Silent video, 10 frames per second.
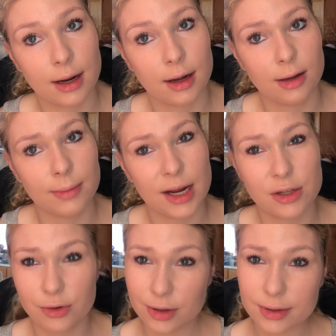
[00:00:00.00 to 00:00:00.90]
I
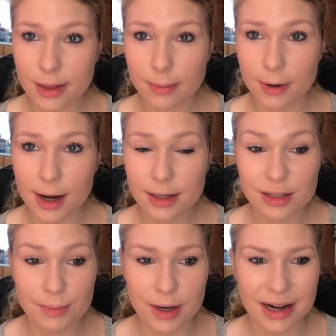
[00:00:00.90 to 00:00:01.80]
do use other
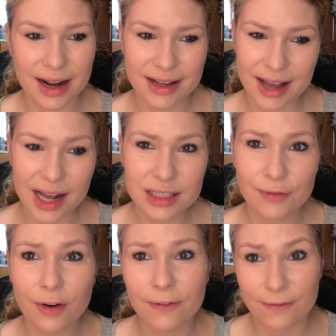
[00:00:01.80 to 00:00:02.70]
brands, but I guess
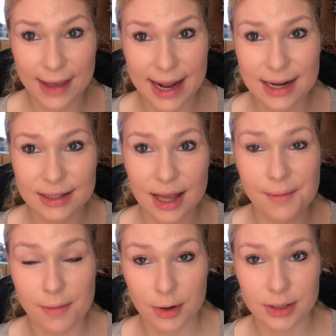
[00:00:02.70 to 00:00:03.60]
for face, I
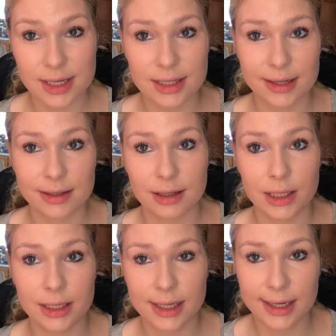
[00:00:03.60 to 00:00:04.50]
mostly stick to
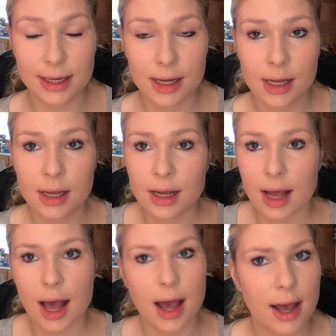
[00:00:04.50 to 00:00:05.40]
Clinique.
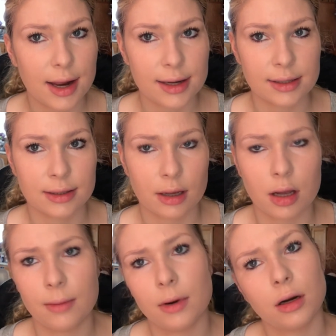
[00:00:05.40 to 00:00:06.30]
Eyes
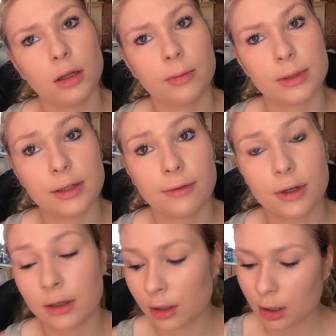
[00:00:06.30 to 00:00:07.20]
are a little bit
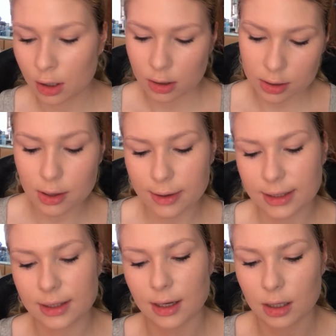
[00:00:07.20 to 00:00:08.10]
different. So
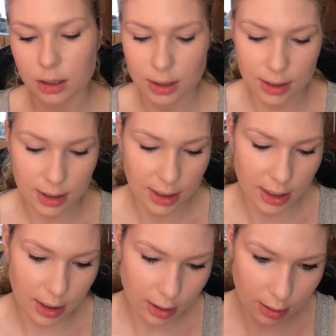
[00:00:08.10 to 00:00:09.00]
it's the
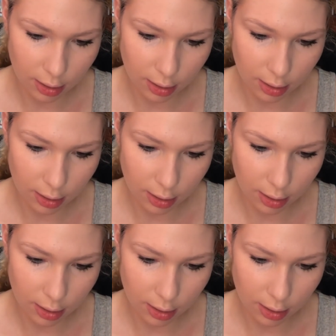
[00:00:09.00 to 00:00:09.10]
Clinique